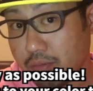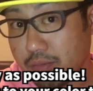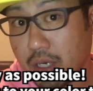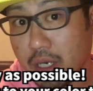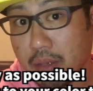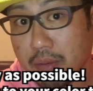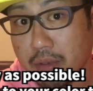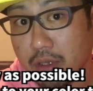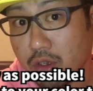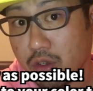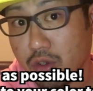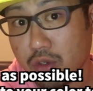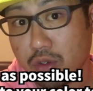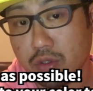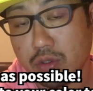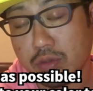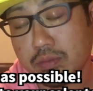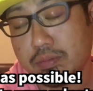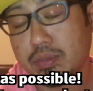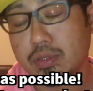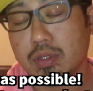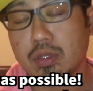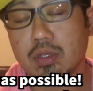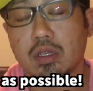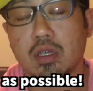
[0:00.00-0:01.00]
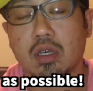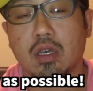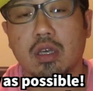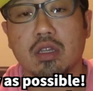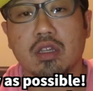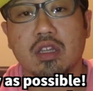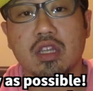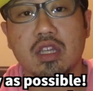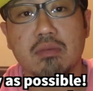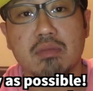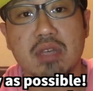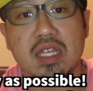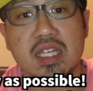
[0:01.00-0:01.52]
private group,
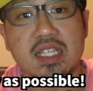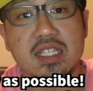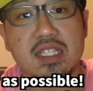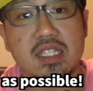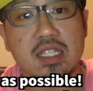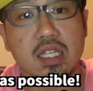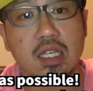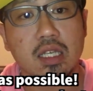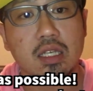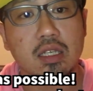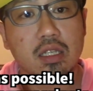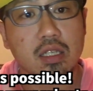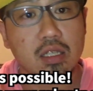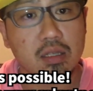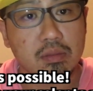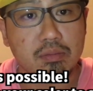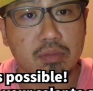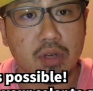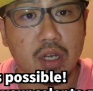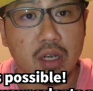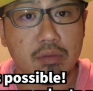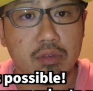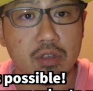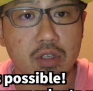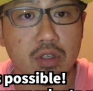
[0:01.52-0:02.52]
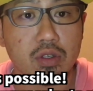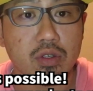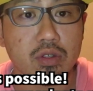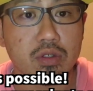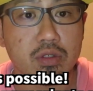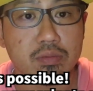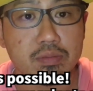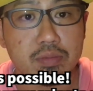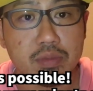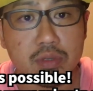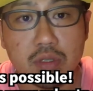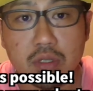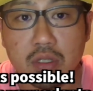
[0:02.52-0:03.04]
and Team Instinct private
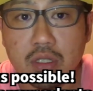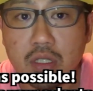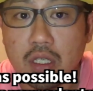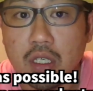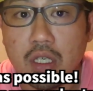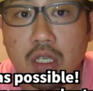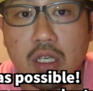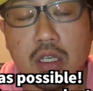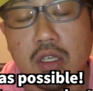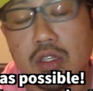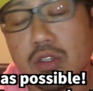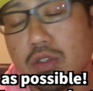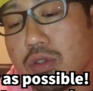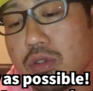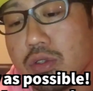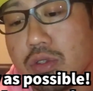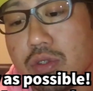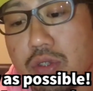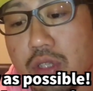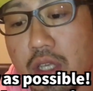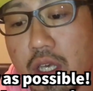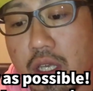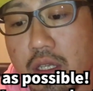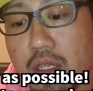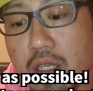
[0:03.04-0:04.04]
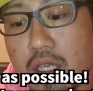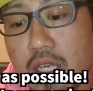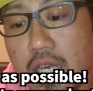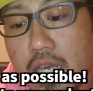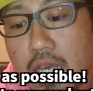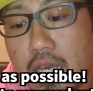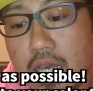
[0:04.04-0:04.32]
group to do that.